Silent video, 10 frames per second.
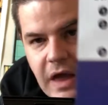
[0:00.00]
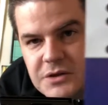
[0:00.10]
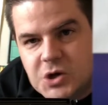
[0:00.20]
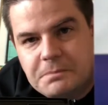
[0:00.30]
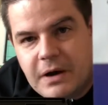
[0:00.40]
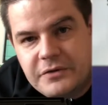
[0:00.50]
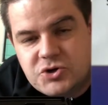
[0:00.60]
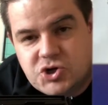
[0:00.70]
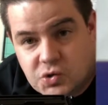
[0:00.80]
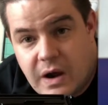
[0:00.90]
Don't bother
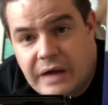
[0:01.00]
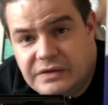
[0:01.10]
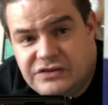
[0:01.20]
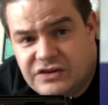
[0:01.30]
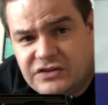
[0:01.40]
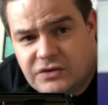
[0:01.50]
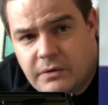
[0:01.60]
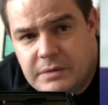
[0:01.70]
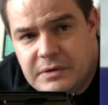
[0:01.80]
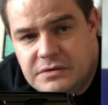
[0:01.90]
trying this because it's
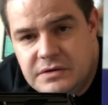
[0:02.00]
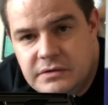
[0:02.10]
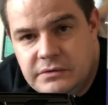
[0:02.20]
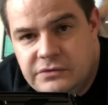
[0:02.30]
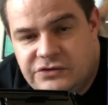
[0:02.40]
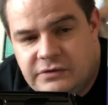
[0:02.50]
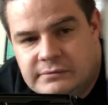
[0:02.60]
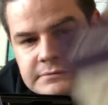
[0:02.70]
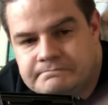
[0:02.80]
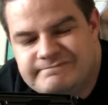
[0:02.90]
already been used.
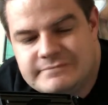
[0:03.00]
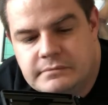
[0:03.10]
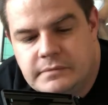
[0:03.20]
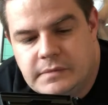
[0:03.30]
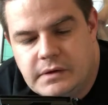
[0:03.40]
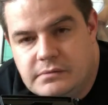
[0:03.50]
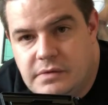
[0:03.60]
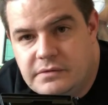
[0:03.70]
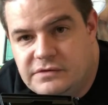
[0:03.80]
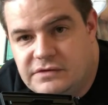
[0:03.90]
And
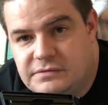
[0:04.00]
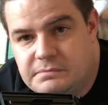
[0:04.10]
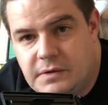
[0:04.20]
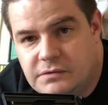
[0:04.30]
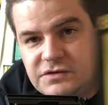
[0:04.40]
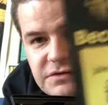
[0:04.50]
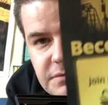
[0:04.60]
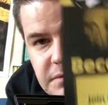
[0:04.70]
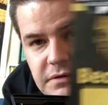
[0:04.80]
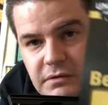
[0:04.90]
then there's this, you know,
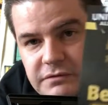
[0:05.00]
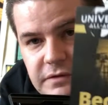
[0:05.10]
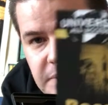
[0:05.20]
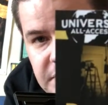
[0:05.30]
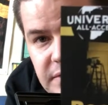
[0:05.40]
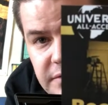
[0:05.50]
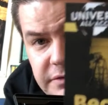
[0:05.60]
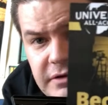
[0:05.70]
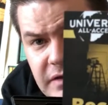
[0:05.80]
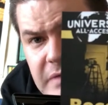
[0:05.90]
studio VIP
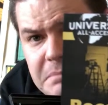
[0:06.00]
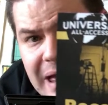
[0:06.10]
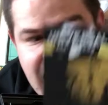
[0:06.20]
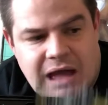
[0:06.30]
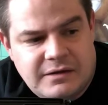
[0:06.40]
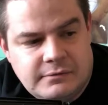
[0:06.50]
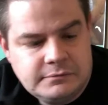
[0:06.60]
thing on the back.